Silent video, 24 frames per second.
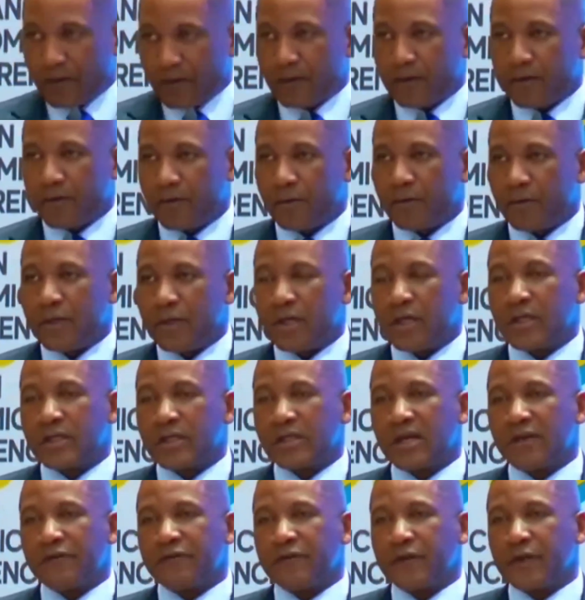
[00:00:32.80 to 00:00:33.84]
we as
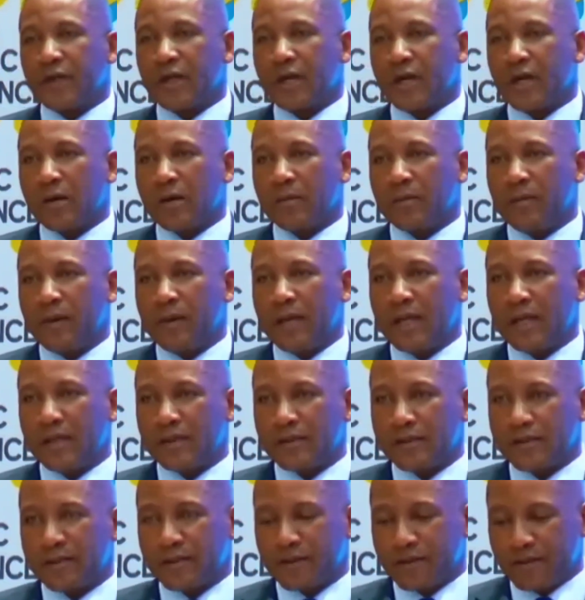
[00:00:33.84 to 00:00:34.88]
Africa are
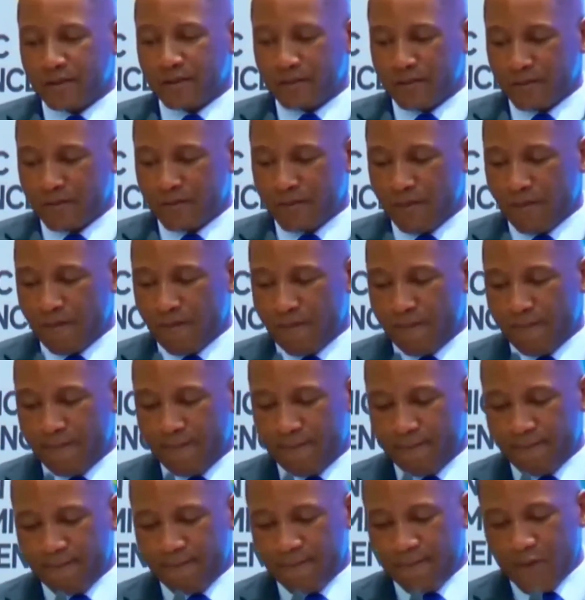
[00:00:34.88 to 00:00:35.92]
blessed
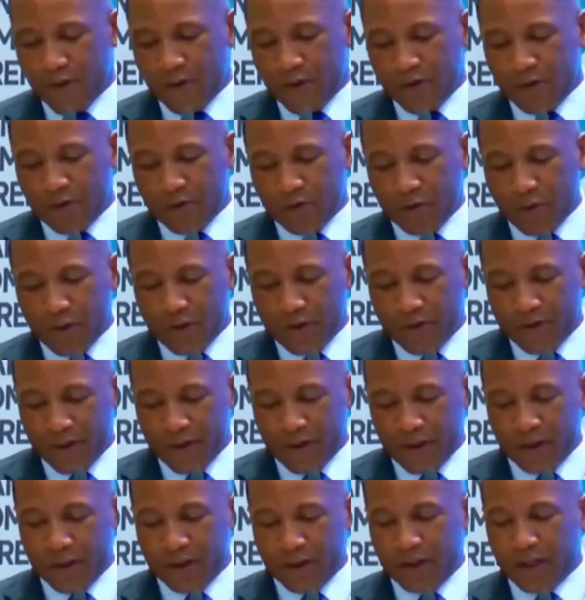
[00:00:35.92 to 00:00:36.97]
with
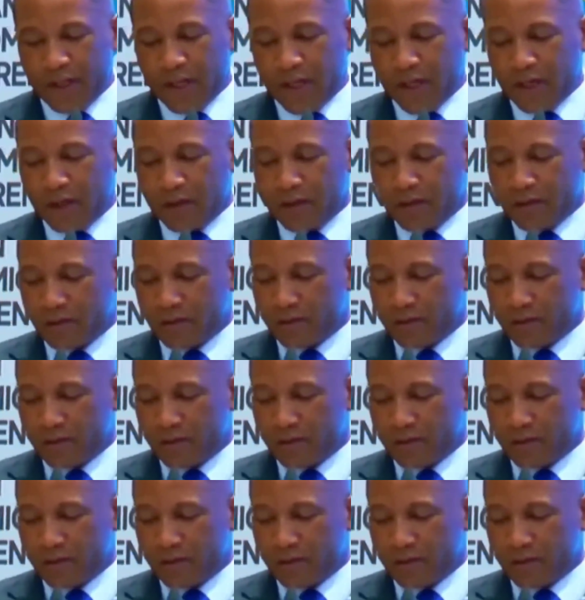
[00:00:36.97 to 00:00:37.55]
a young,